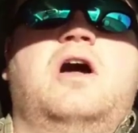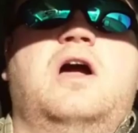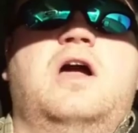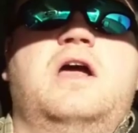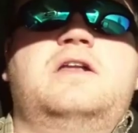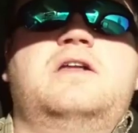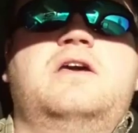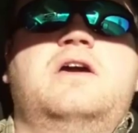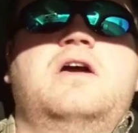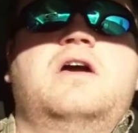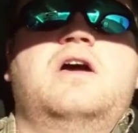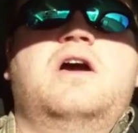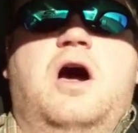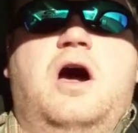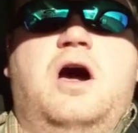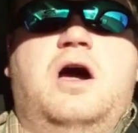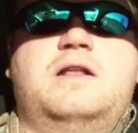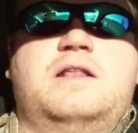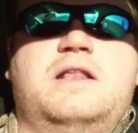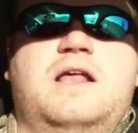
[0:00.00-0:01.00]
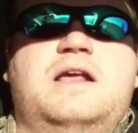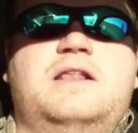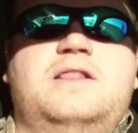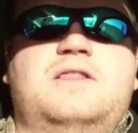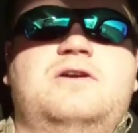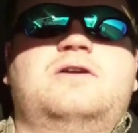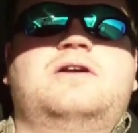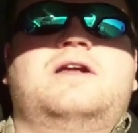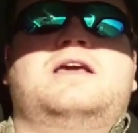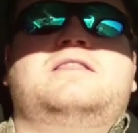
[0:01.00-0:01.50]
on
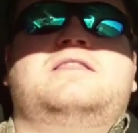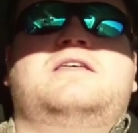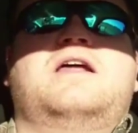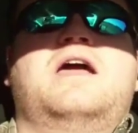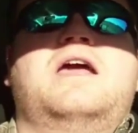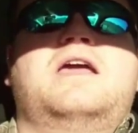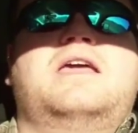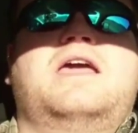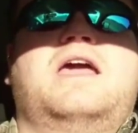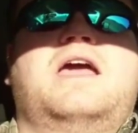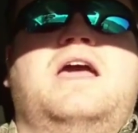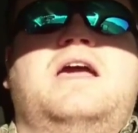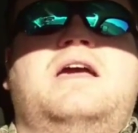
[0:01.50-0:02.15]
online learning that I